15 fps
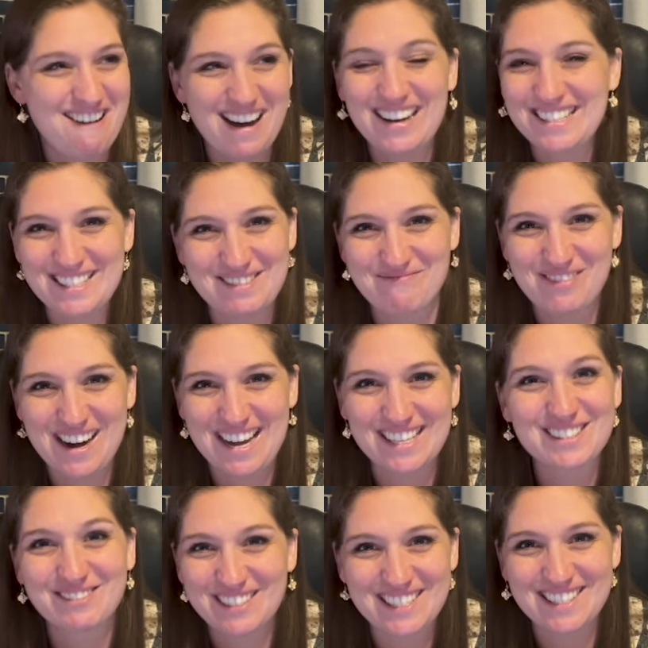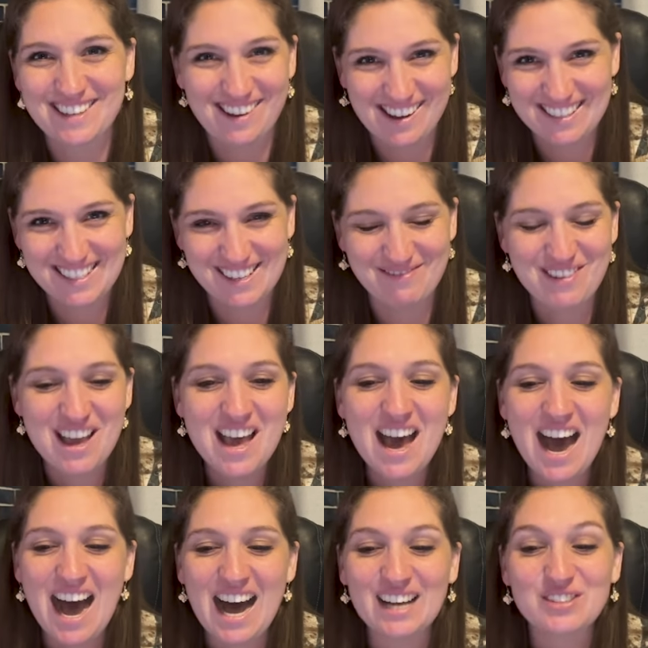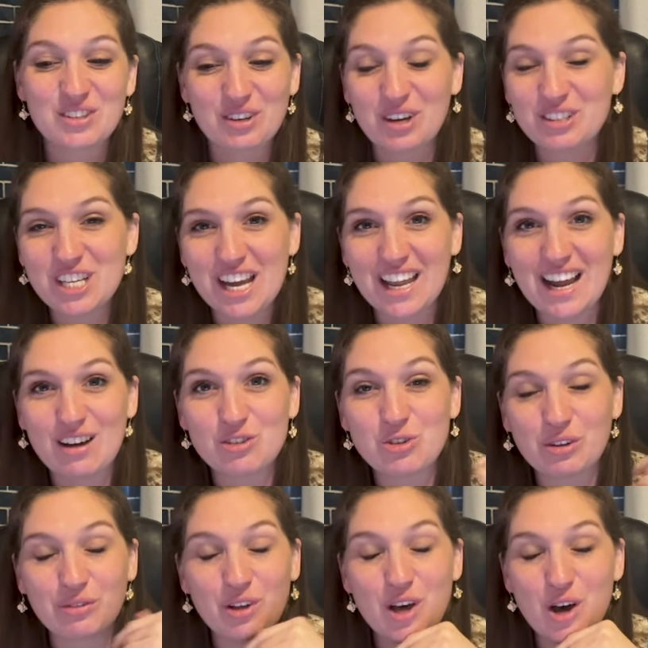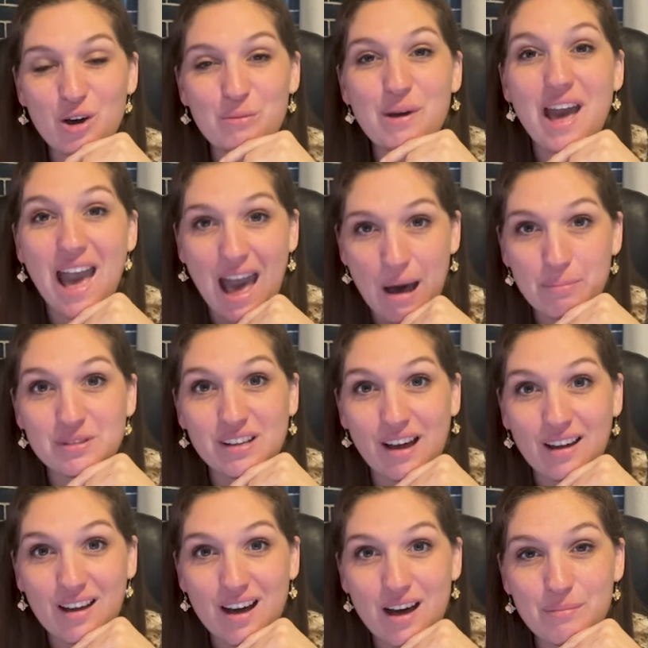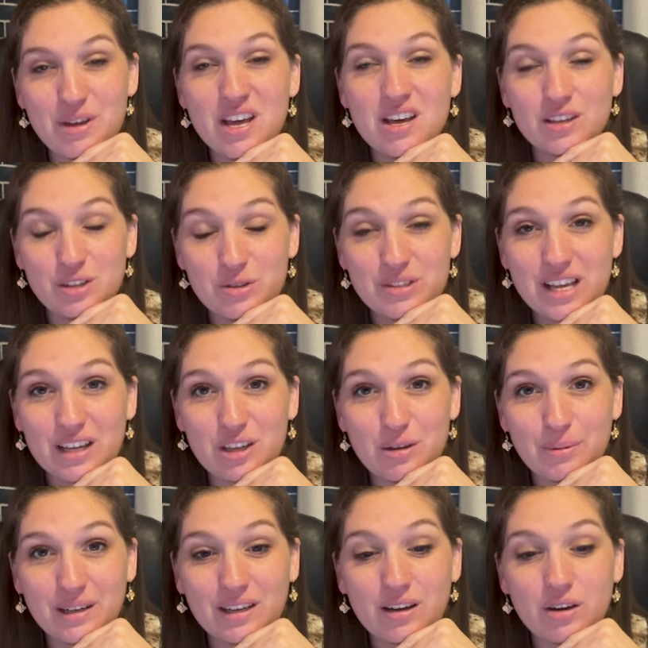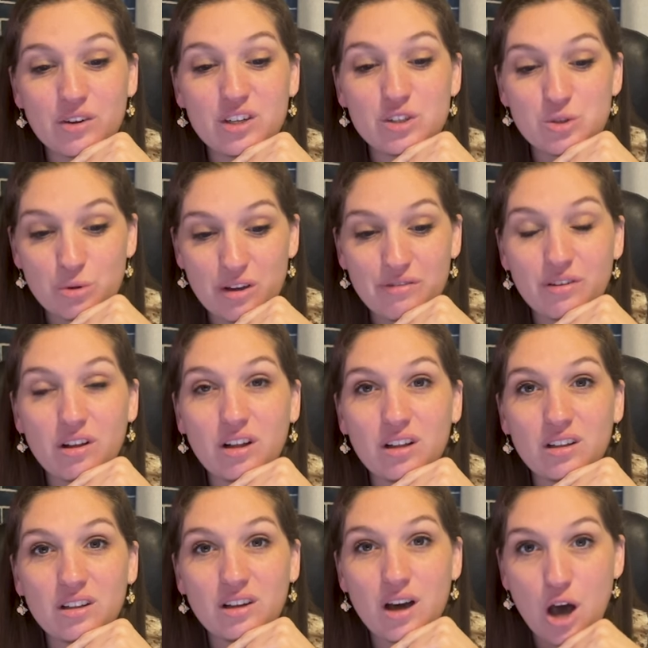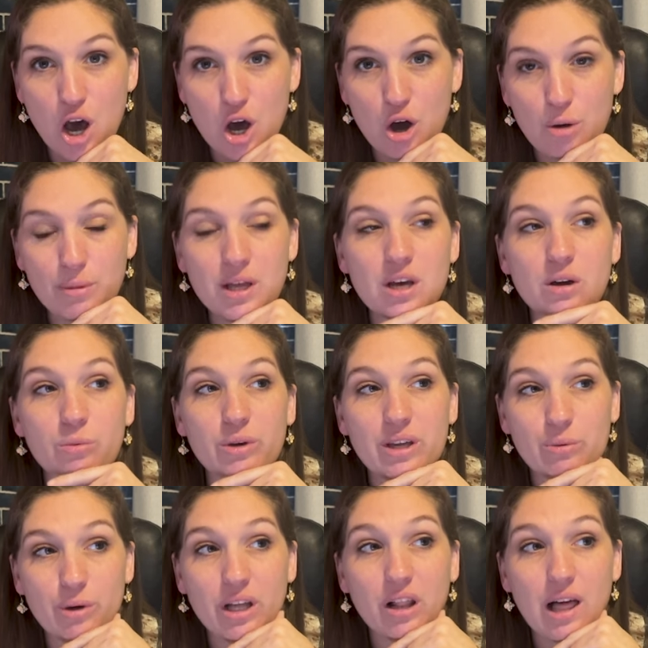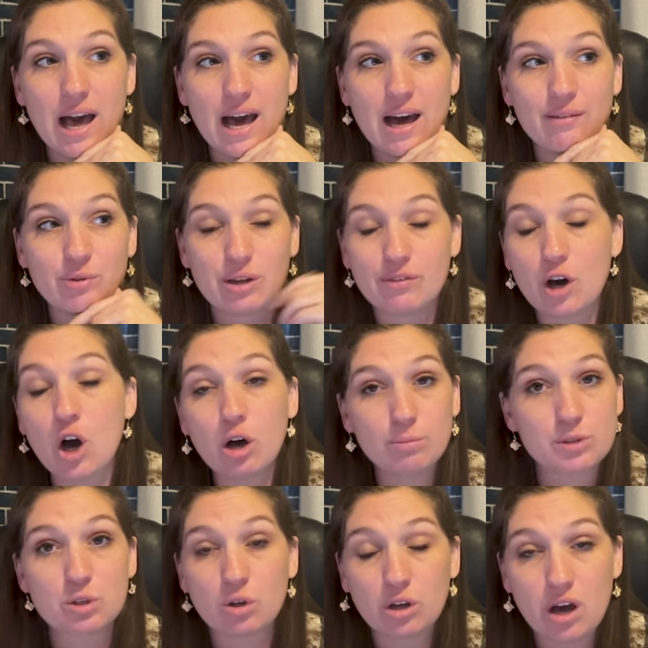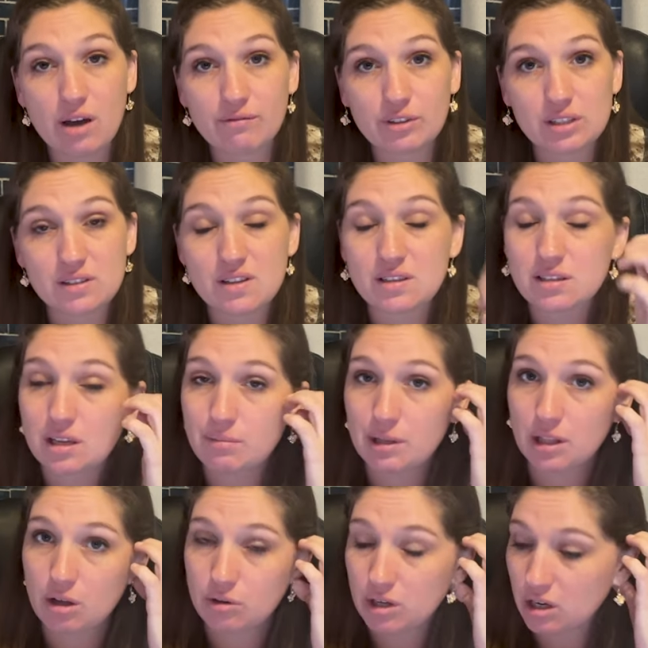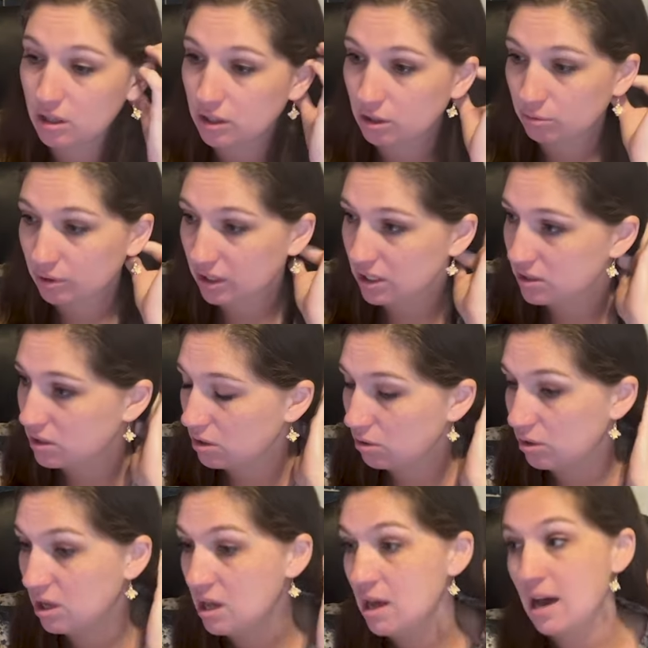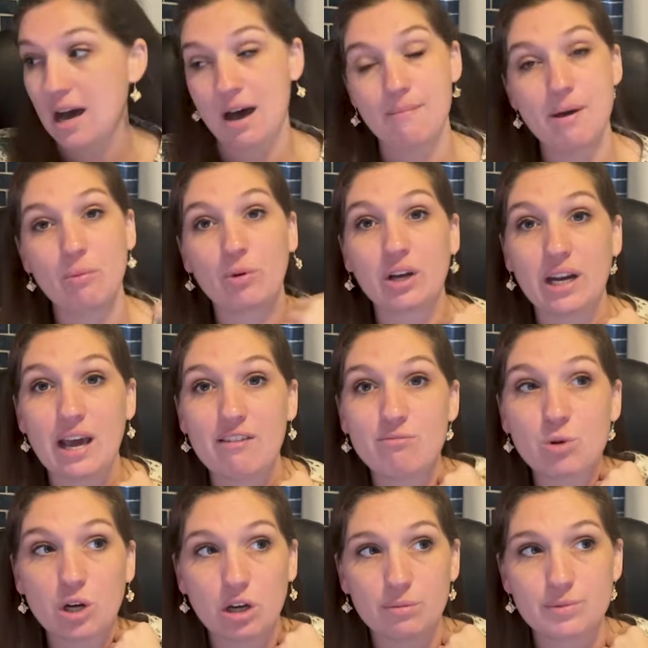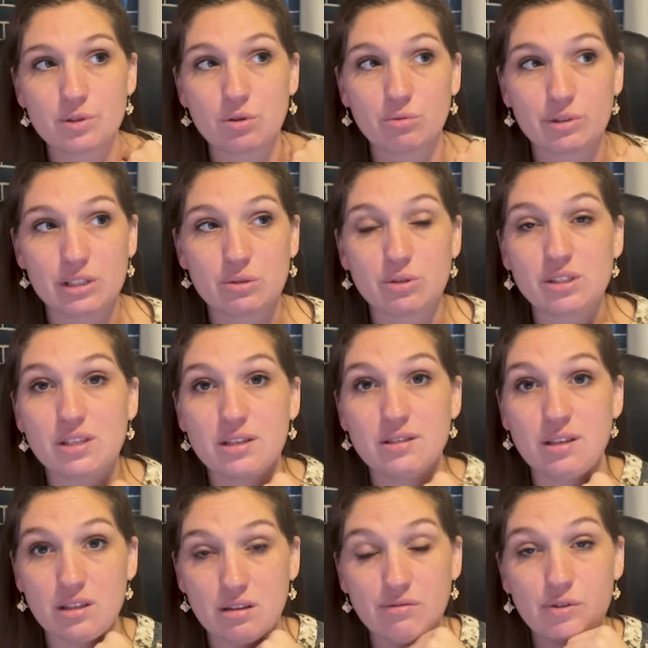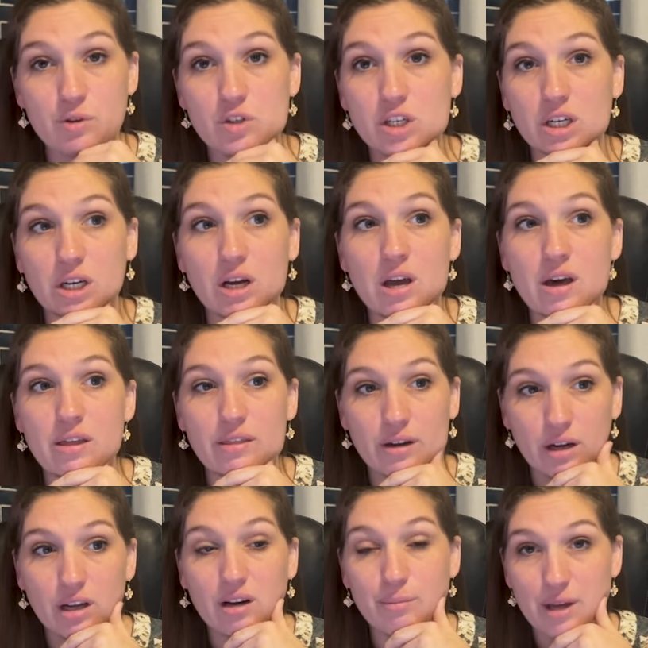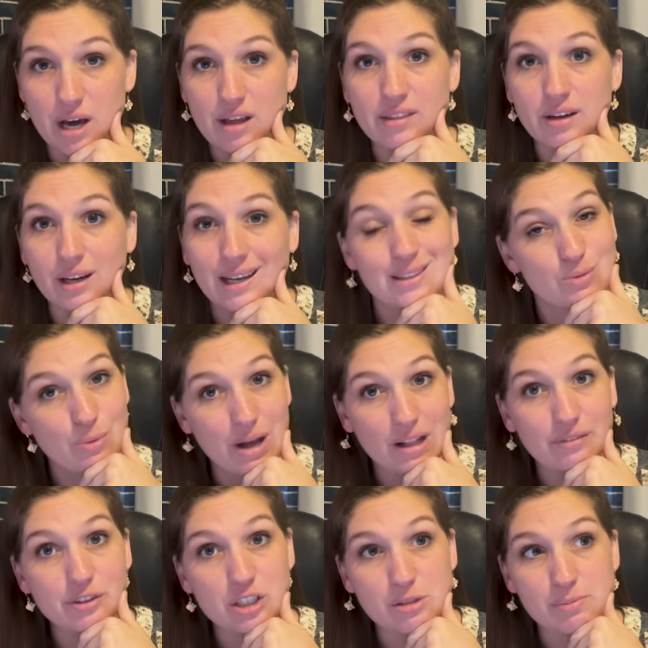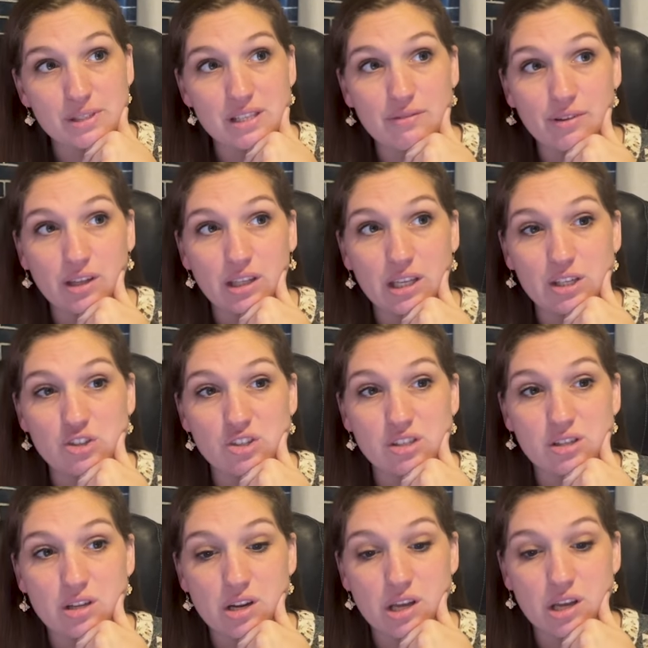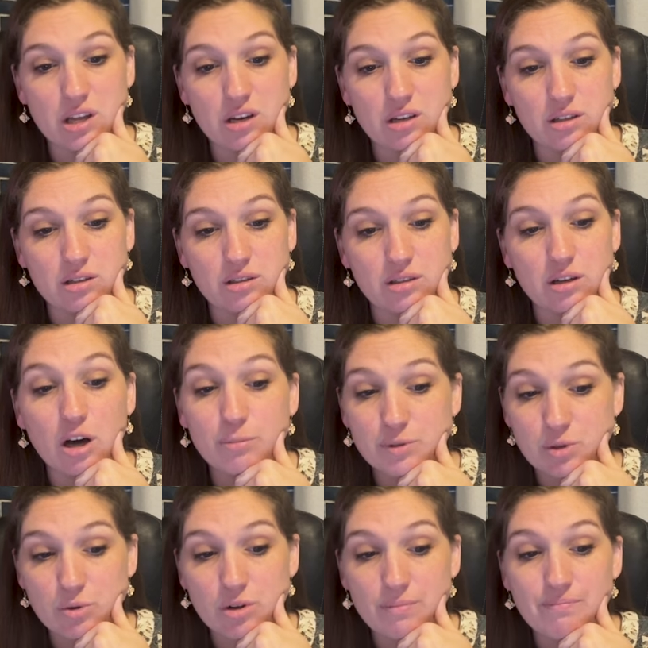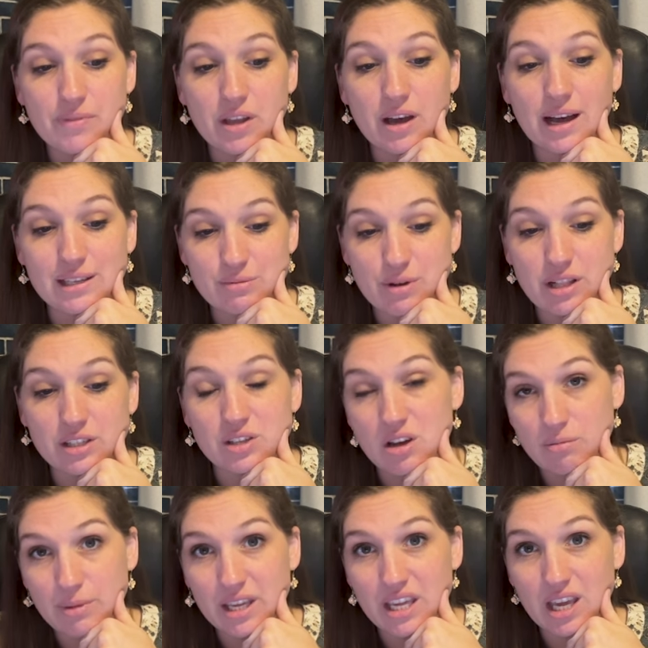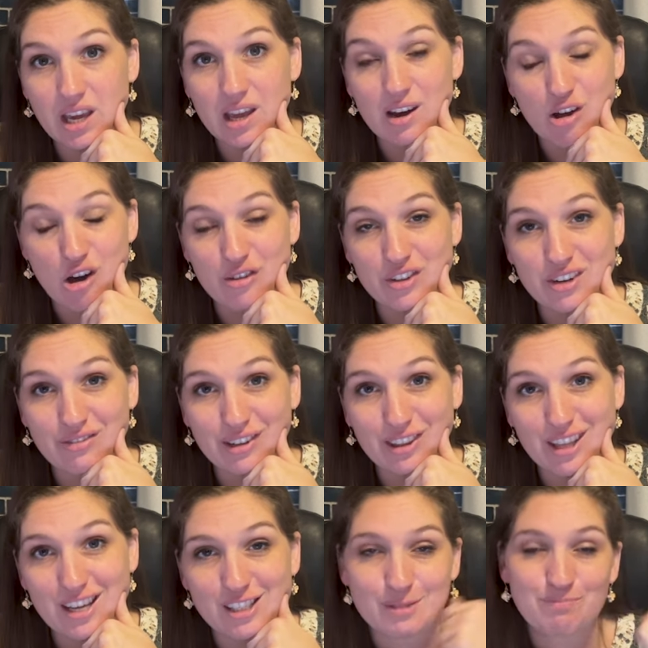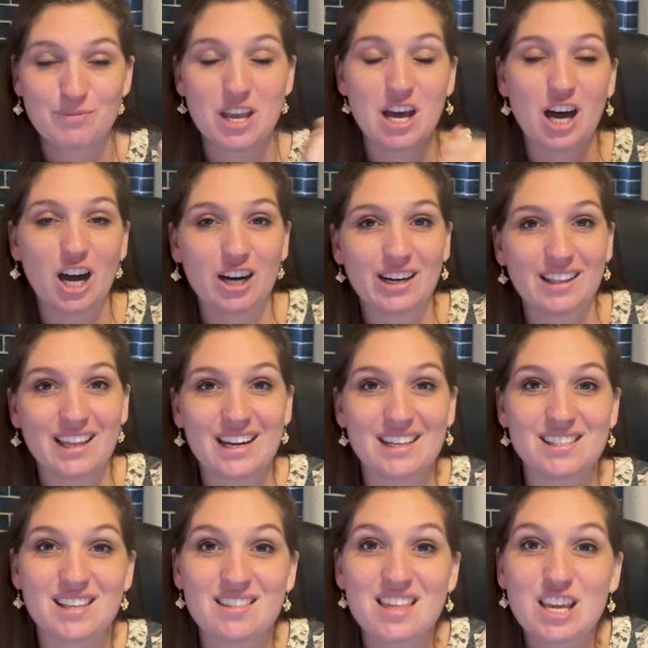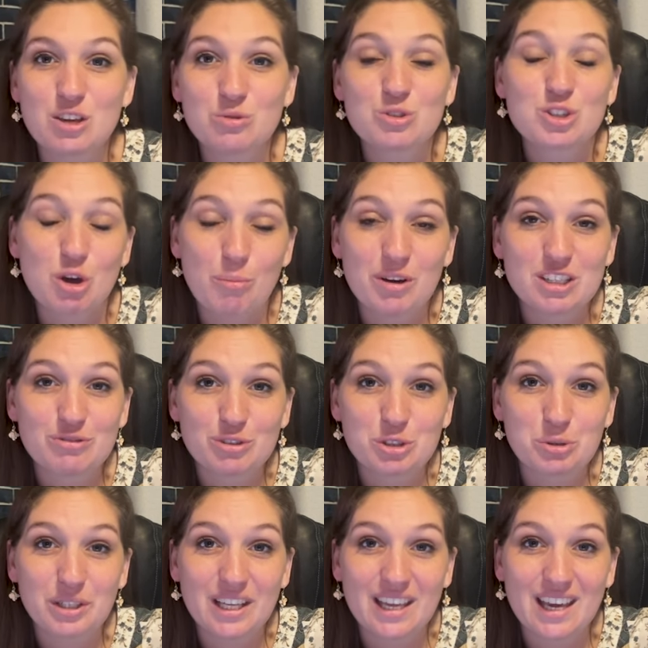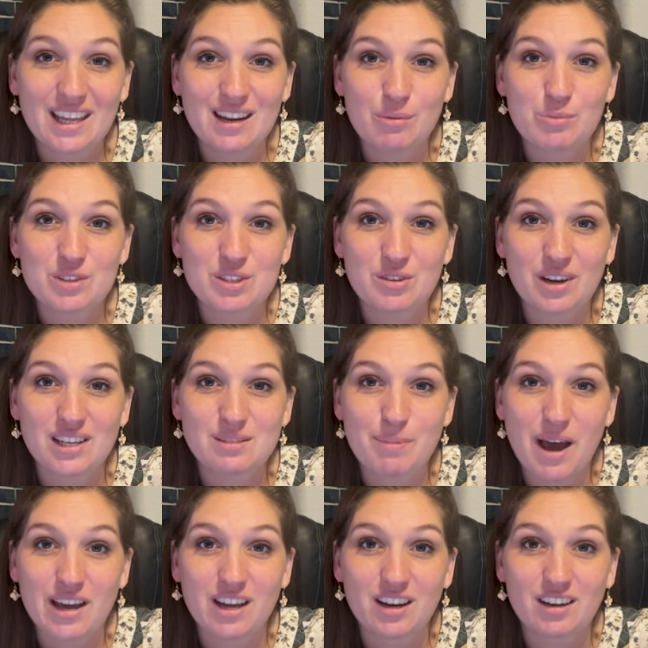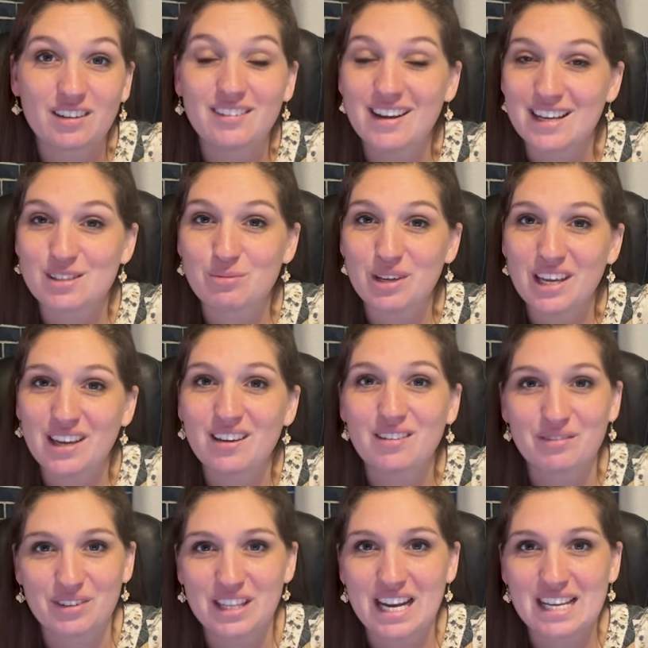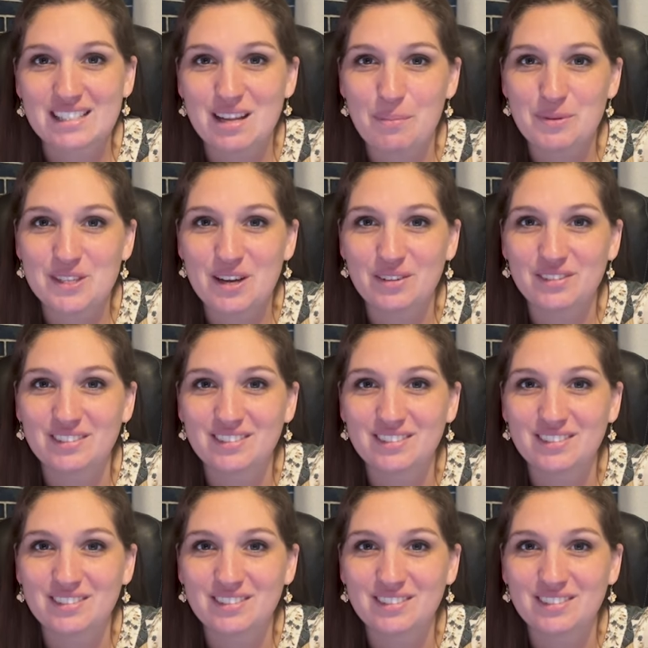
awesome price, which is awesome. Uh, so go check it out, joyfulhomeapp.com. Use that coupon code joyful home. We will have we have a homeschool conference that's going to be loaded on there really soon, um, and we're going to have more homeschool resources in the future that are going to be on there as well. If you're specifically interested in homeschool, as well as homemaking and all the different things. All right, ladies, thank you so much for joining in, and we'll see you guys back here next week for the next episode.